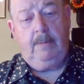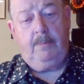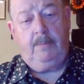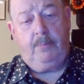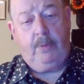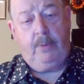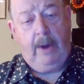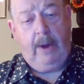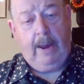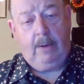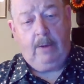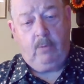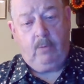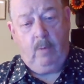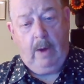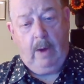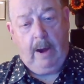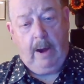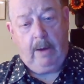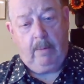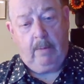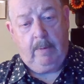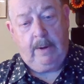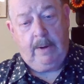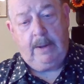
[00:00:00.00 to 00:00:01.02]
Brad
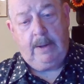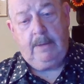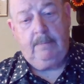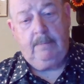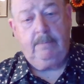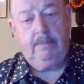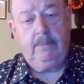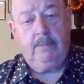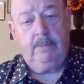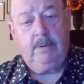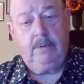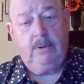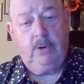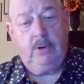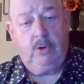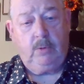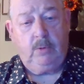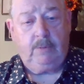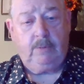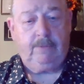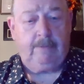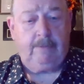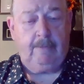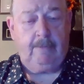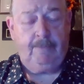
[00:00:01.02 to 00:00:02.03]
Wyrick, who
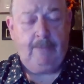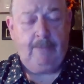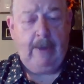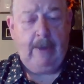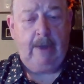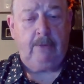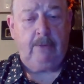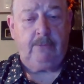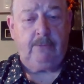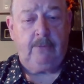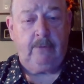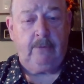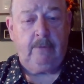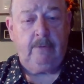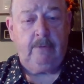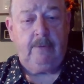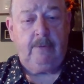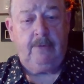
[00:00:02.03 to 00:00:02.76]
is the founder,